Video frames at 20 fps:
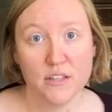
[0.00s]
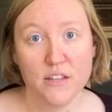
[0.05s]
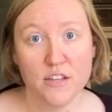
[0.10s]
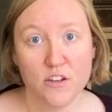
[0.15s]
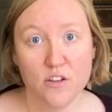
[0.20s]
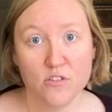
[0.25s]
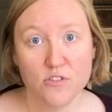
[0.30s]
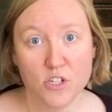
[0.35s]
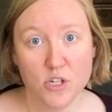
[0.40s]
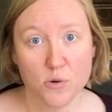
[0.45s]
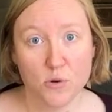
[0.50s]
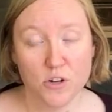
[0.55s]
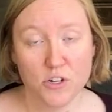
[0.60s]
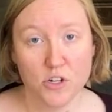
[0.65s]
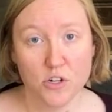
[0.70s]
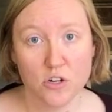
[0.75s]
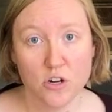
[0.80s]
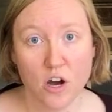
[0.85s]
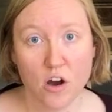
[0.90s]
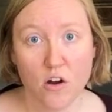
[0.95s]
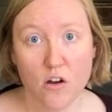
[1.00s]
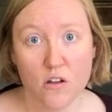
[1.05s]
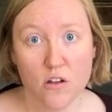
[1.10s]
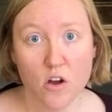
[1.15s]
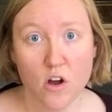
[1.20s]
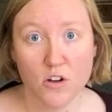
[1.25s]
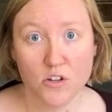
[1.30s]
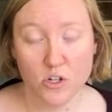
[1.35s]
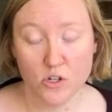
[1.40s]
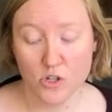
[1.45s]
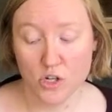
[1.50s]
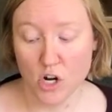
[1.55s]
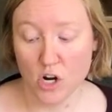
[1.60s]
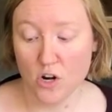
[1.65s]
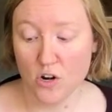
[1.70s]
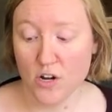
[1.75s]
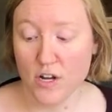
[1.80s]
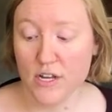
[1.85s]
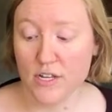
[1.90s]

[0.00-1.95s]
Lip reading: that you'll do on your turn